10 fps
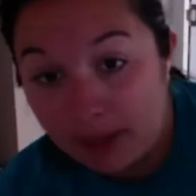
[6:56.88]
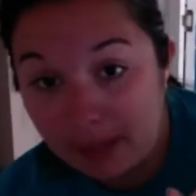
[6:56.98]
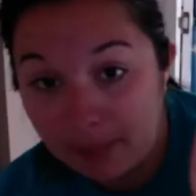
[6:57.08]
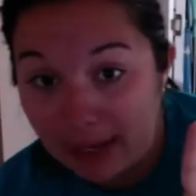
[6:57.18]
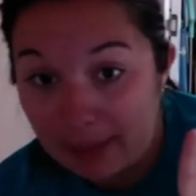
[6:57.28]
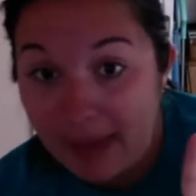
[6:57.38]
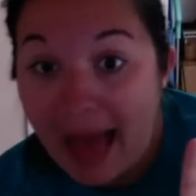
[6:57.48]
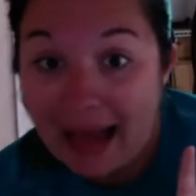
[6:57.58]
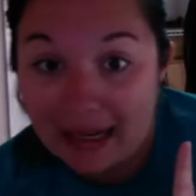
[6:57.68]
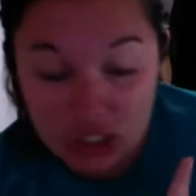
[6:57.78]
gonna bring it
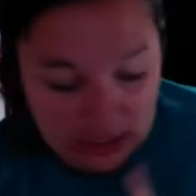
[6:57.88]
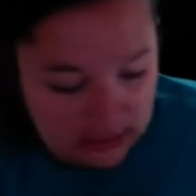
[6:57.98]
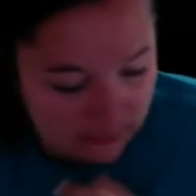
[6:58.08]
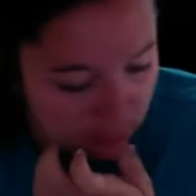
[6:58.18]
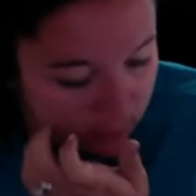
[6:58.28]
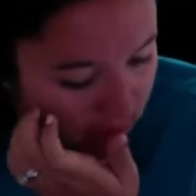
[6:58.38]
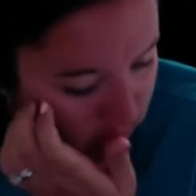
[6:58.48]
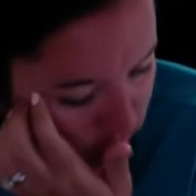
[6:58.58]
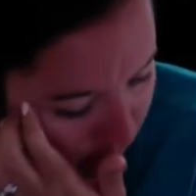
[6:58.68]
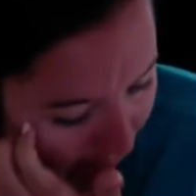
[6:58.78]
back in just a few
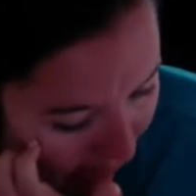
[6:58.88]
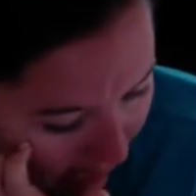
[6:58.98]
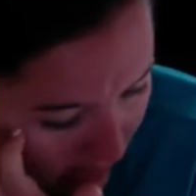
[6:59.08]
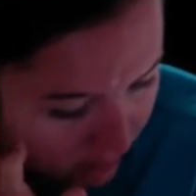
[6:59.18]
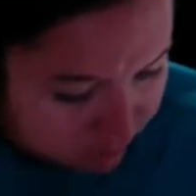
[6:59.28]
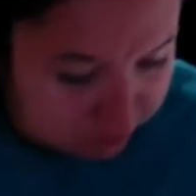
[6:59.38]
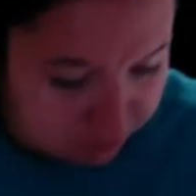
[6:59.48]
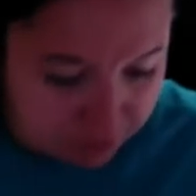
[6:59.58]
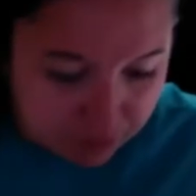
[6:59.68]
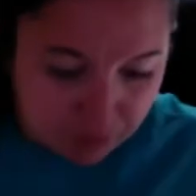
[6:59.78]
minutes, okay?
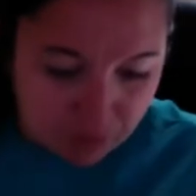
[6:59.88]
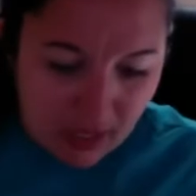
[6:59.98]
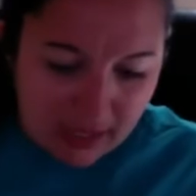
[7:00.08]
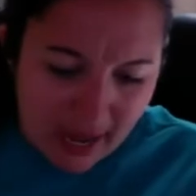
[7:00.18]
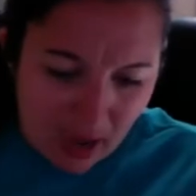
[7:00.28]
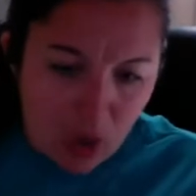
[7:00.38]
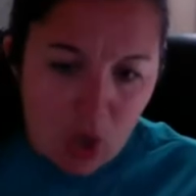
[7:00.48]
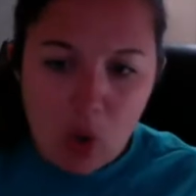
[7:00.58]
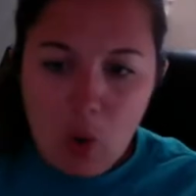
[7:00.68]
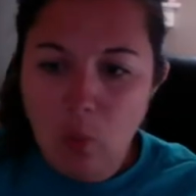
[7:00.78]
Now,
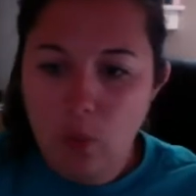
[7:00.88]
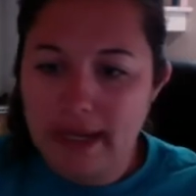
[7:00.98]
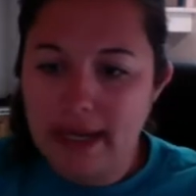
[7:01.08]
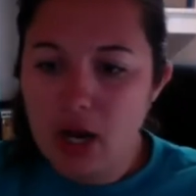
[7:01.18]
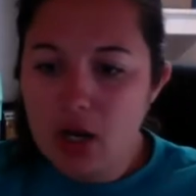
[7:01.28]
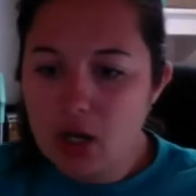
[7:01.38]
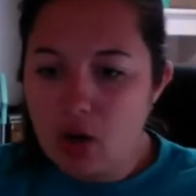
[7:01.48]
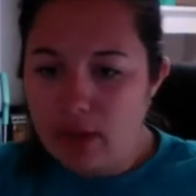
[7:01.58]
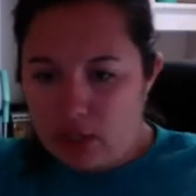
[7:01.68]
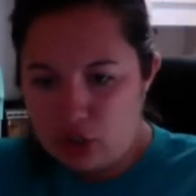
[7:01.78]
we are
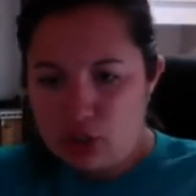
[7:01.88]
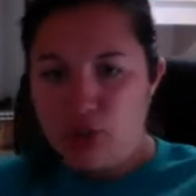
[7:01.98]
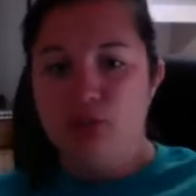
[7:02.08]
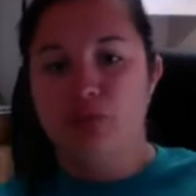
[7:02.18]
going to